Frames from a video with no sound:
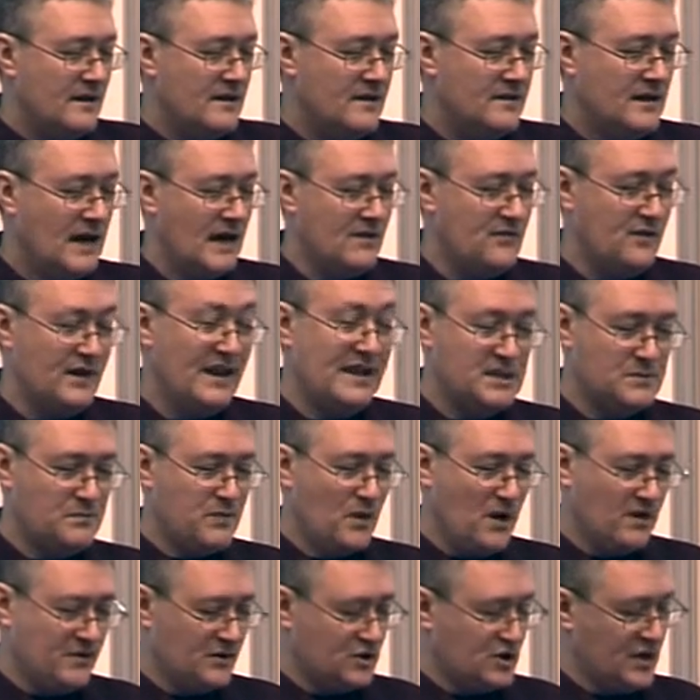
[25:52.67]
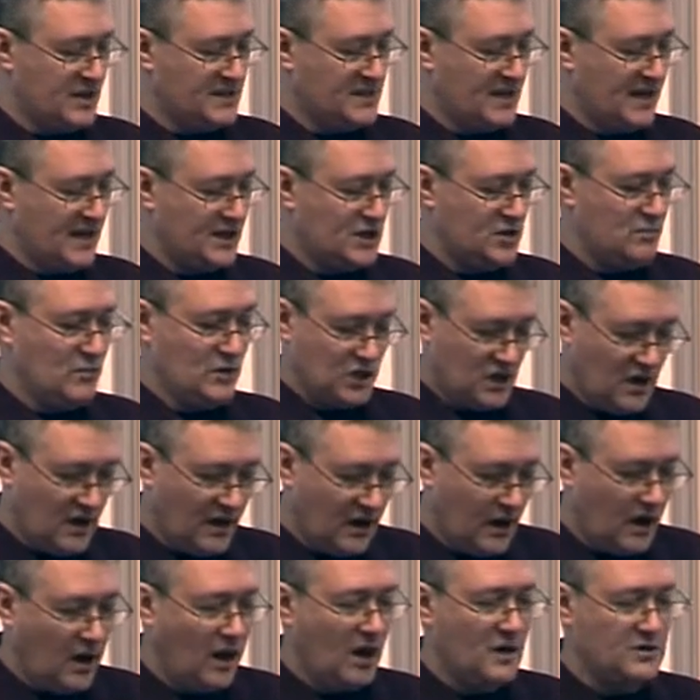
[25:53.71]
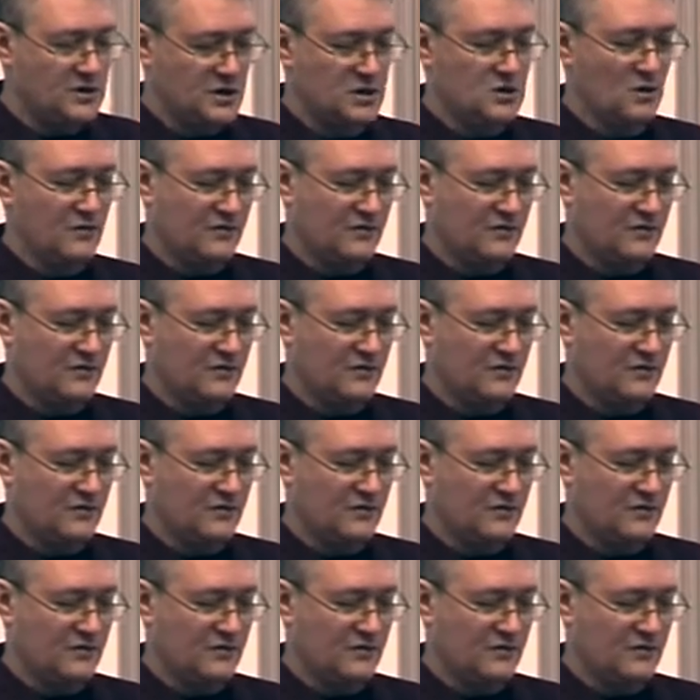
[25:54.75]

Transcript: Now the next part of the transaction, which kind of closes